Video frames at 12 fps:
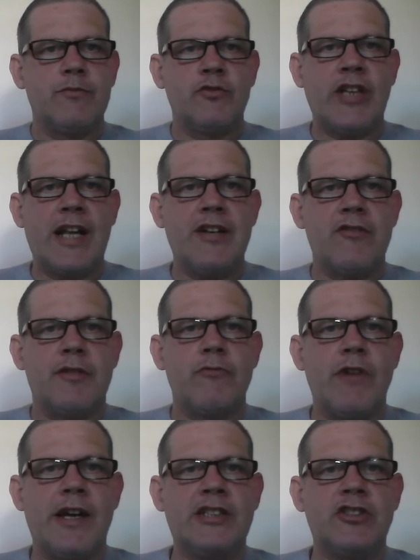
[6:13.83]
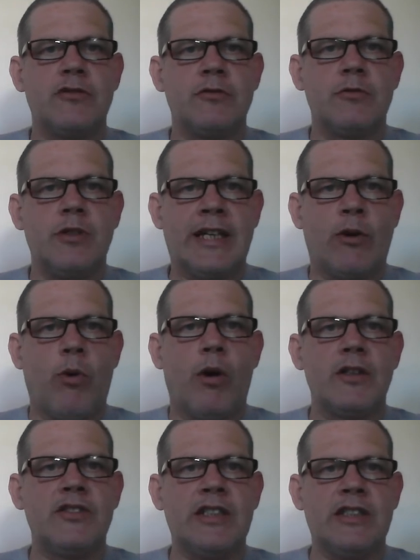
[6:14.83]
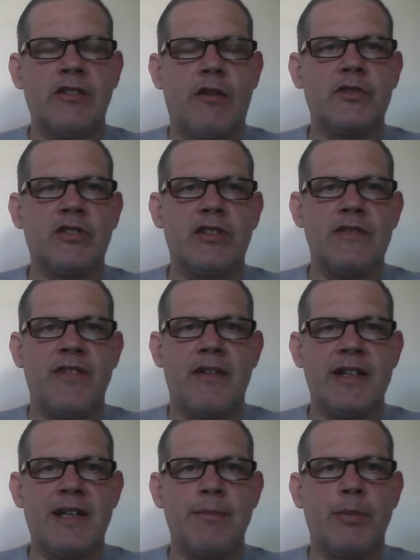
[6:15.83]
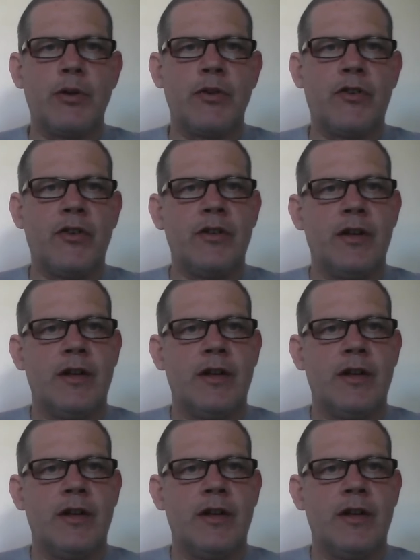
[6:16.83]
Gender and racial equality is obviously very important.